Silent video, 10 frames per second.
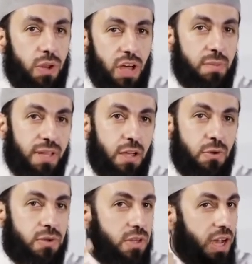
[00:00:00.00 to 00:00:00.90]
When I am
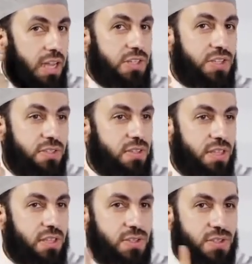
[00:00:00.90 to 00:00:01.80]
alone, I listen
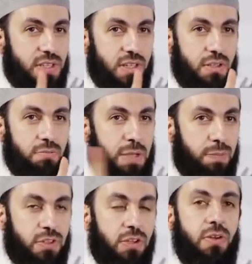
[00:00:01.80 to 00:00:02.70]
to things
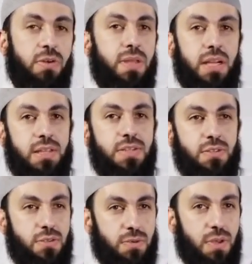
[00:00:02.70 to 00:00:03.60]
people don't know that I
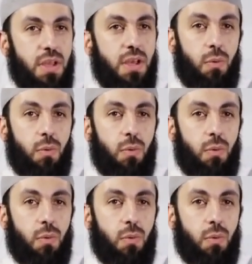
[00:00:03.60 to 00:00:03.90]
listen to.